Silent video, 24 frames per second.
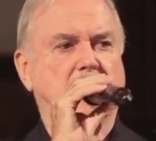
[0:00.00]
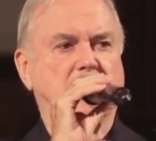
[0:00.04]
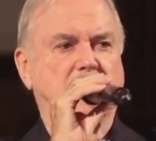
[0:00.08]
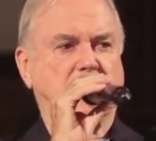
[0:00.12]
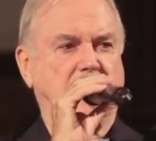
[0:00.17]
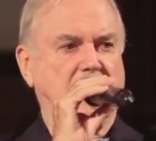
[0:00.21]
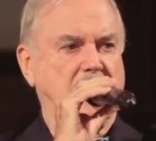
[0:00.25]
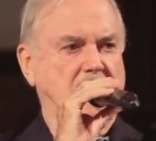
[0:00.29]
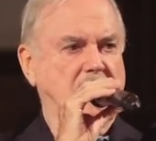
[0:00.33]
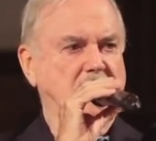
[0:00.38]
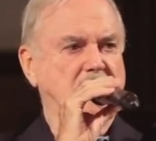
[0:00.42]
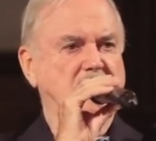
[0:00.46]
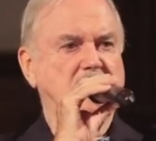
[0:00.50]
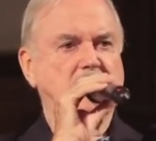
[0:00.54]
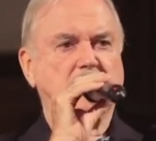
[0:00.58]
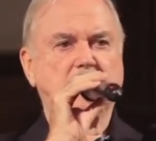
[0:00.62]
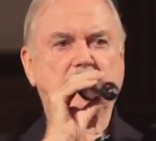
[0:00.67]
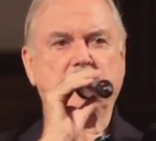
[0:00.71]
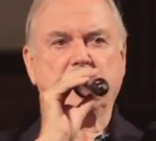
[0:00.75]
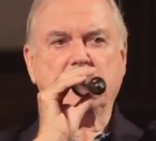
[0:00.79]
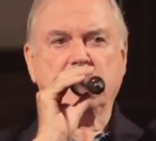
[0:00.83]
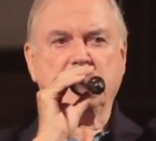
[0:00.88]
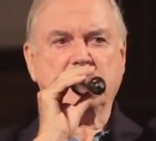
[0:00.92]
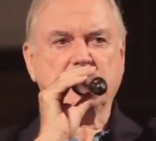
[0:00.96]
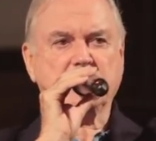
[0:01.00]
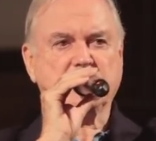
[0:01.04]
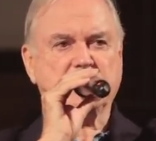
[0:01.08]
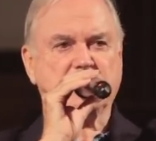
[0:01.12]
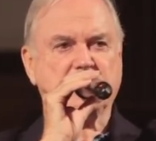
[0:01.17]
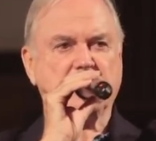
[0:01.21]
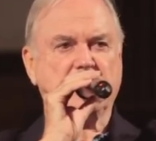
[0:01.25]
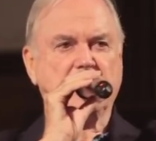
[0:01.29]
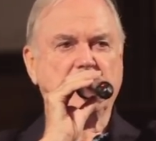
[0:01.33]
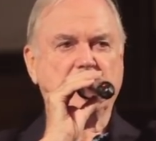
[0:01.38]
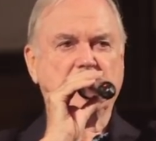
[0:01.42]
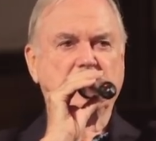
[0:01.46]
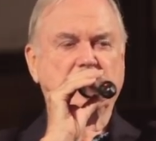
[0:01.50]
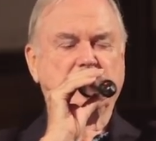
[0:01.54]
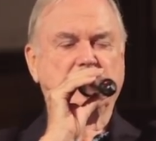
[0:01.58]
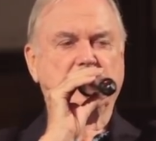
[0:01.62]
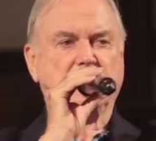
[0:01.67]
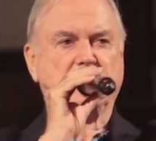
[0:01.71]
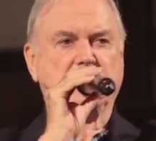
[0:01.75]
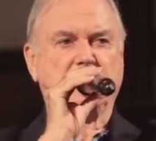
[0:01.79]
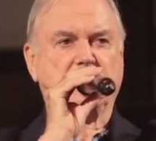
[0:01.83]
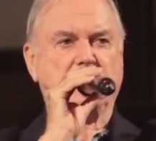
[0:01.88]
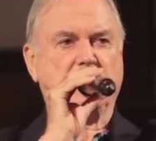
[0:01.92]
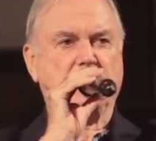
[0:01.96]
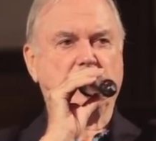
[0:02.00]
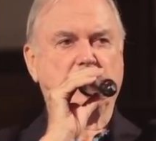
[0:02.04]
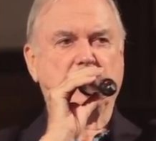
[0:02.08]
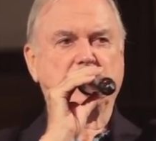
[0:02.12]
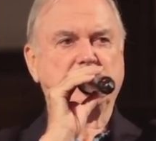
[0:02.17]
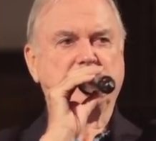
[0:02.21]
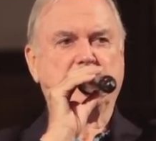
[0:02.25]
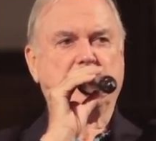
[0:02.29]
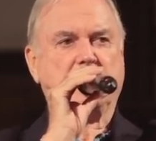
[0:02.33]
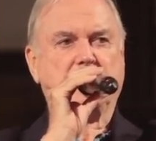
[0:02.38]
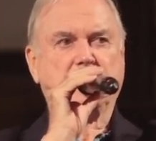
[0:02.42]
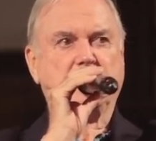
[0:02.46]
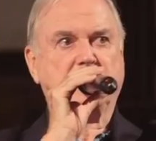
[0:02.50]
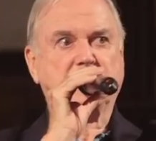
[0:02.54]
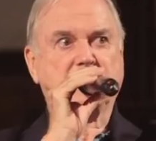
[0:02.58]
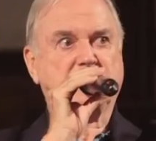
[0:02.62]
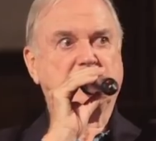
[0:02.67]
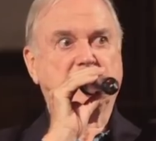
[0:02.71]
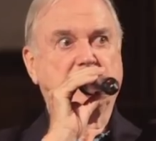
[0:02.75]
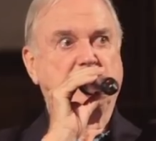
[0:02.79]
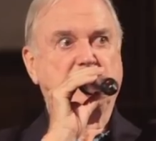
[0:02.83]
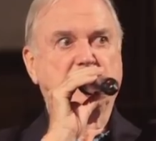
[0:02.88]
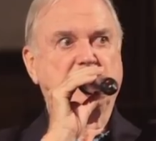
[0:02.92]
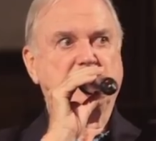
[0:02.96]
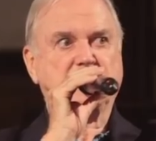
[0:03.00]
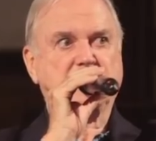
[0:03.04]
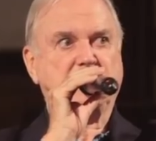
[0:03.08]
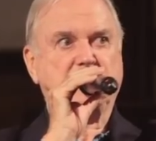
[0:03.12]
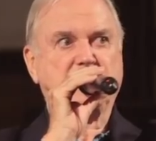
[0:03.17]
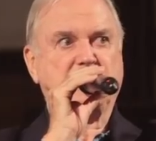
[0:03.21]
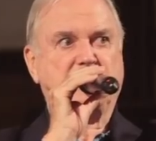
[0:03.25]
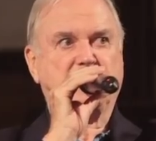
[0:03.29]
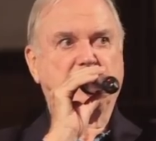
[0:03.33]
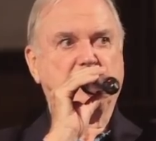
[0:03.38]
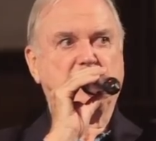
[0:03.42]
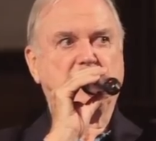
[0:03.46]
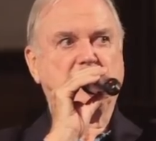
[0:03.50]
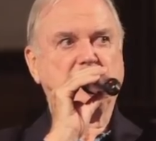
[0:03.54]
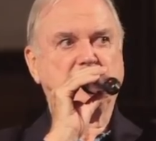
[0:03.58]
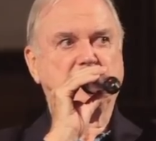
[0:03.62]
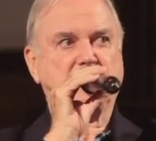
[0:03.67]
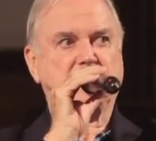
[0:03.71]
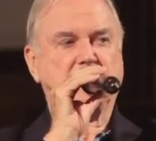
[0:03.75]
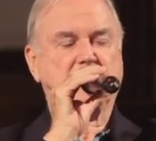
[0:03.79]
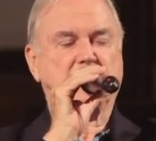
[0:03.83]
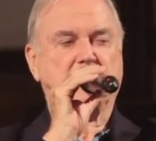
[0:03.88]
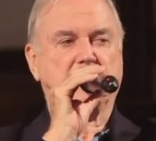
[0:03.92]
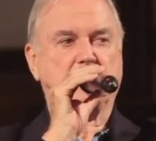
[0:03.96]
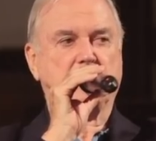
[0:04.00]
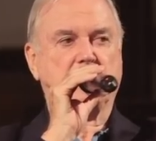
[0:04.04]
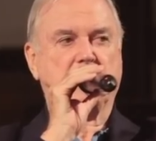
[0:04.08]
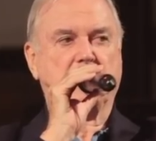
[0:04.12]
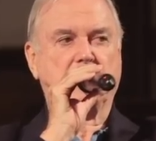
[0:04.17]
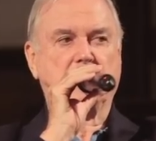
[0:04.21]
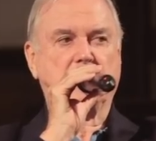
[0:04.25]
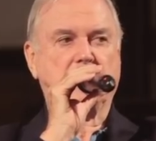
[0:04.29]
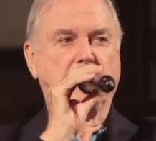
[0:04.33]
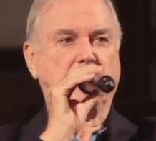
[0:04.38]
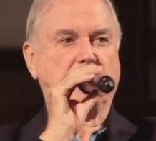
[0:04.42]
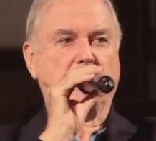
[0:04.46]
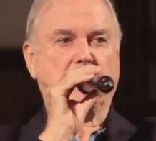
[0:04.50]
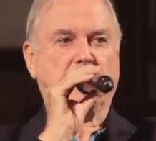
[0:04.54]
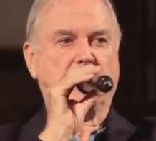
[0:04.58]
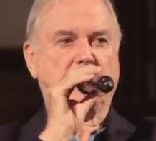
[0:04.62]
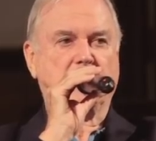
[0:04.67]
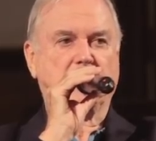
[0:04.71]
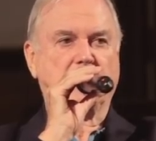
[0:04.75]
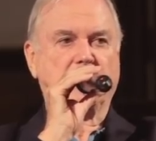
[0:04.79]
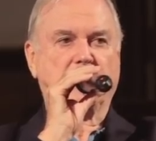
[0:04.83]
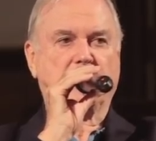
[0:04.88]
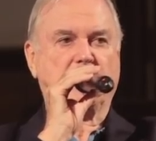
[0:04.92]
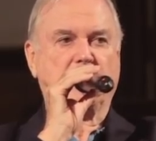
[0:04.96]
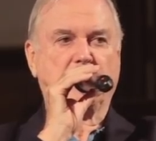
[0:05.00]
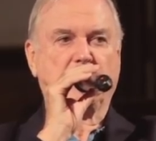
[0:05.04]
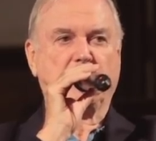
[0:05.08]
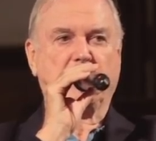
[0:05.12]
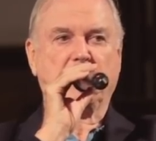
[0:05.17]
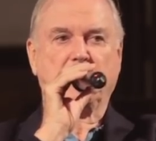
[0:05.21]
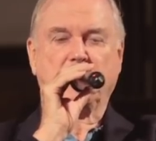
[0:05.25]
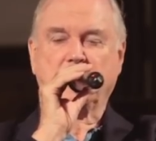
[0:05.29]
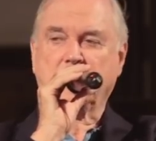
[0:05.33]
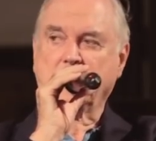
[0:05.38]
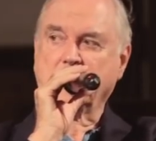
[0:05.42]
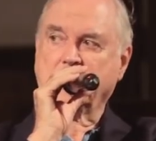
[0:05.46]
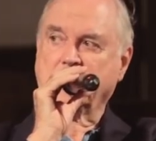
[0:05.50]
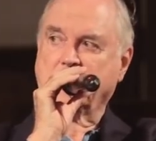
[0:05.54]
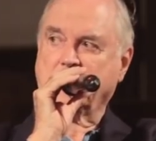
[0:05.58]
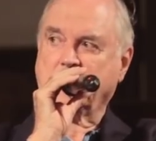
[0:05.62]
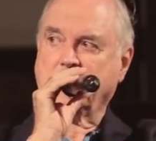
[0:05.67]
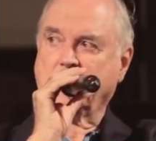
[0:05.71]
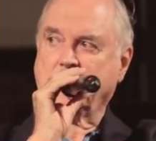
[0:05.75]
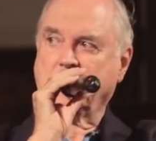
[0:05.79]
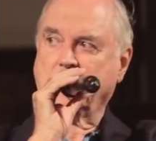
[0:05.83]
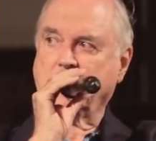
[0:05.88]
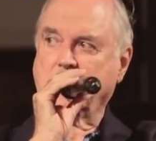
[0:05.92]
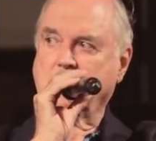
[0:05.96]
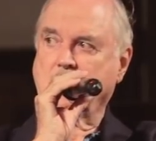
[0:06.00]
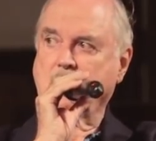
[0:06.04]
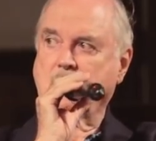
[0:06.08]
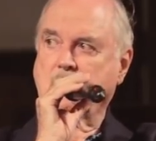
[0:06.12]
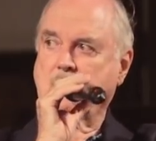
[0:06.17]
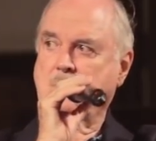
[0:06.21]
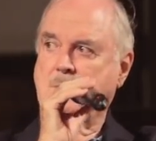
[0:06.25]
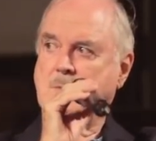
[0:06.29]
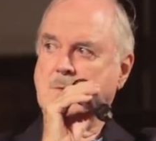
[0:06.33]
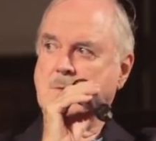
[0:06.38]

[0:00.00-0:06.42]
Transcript: hiding the anxiety of always having so much information coming in you and having so many things to do.